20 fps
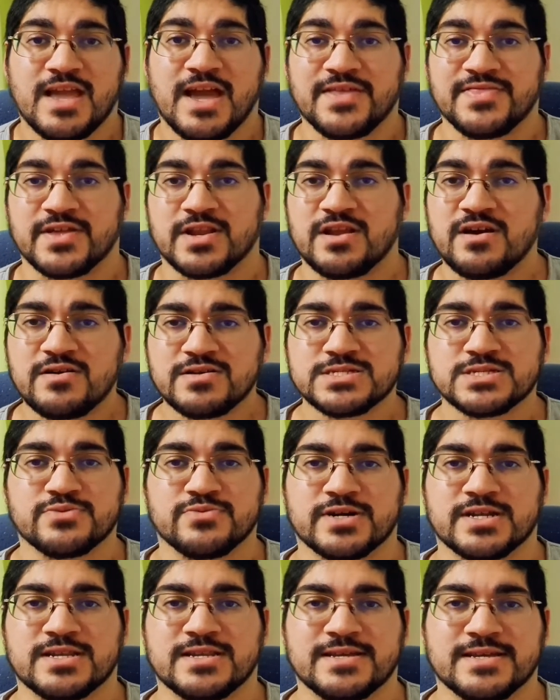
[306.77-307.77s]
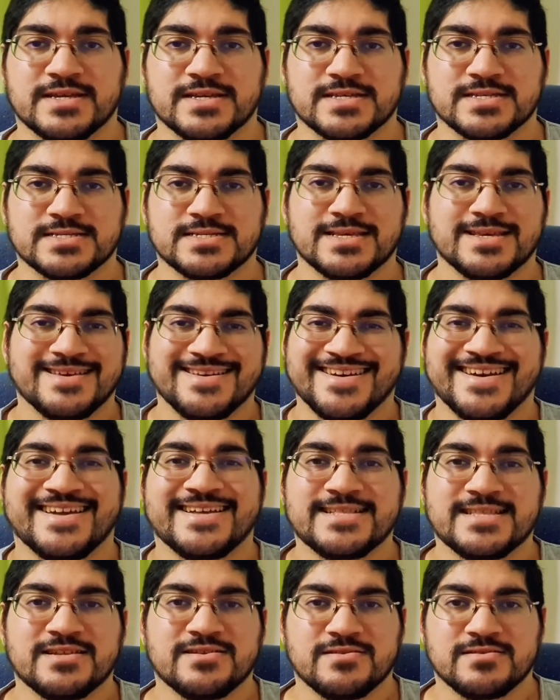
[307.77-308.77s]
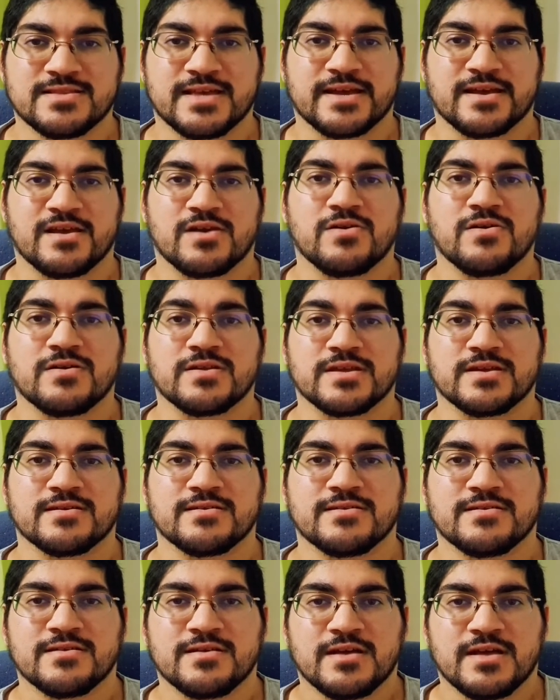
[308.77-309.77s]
And the last one is atrial tachycardia.